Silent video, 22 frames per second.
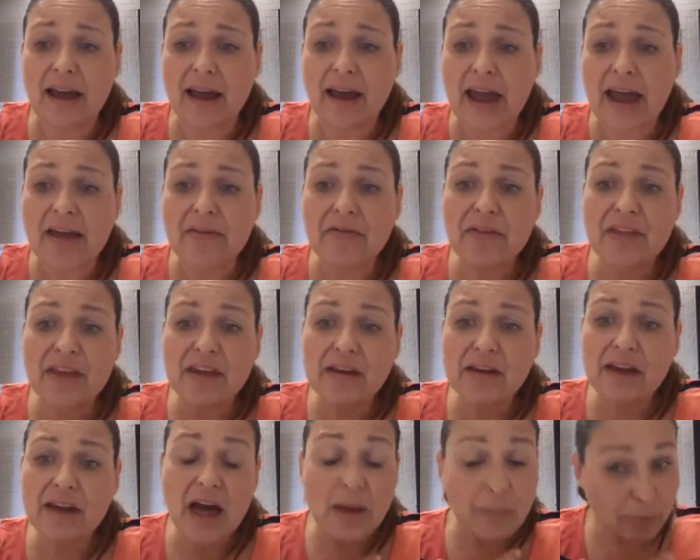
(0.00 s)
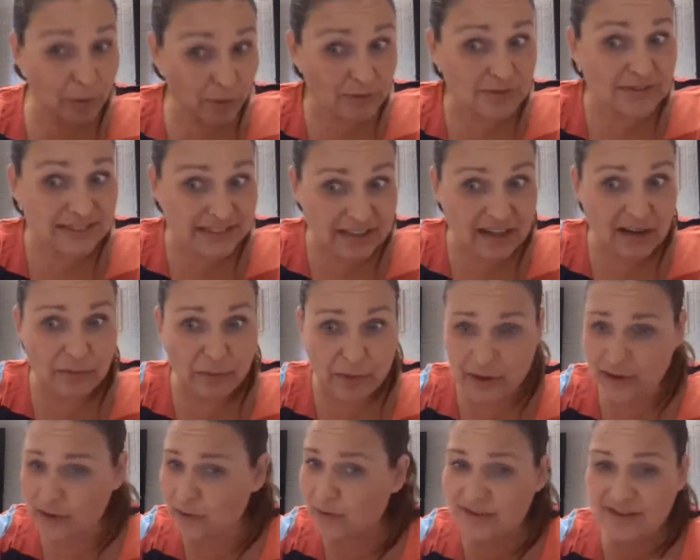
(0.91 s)
And the couples that I
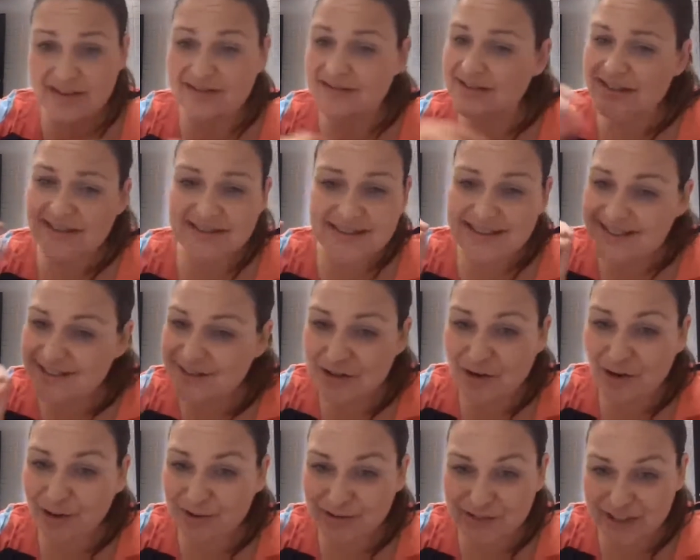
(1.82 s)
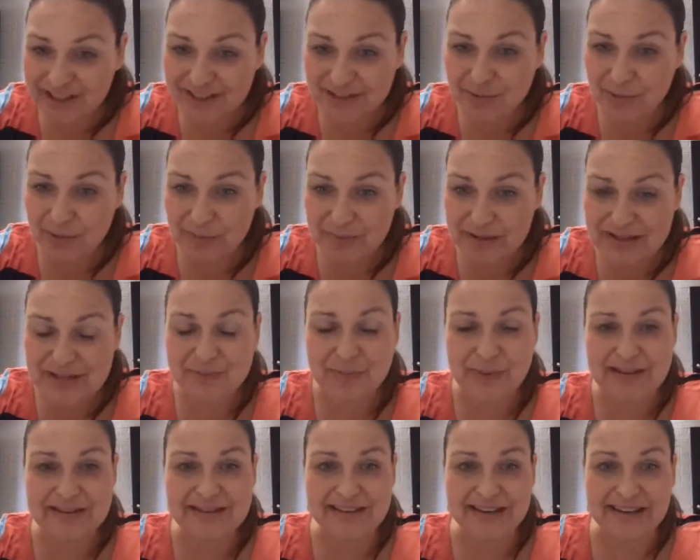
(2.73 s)
work with, because this is not just women's
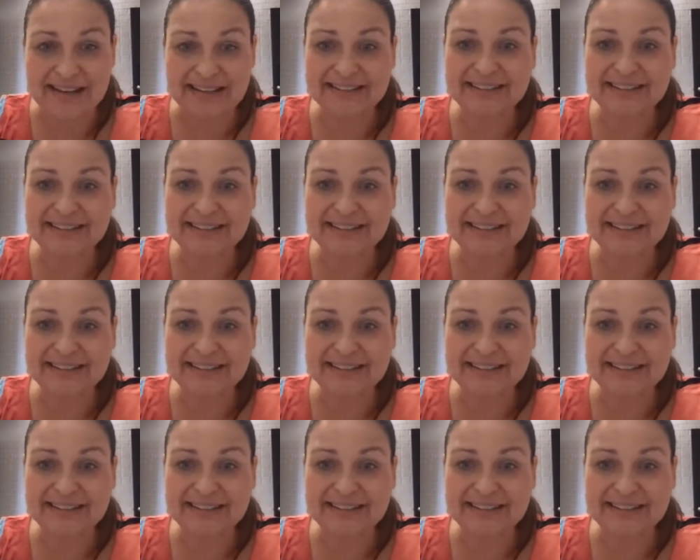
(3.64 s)
business,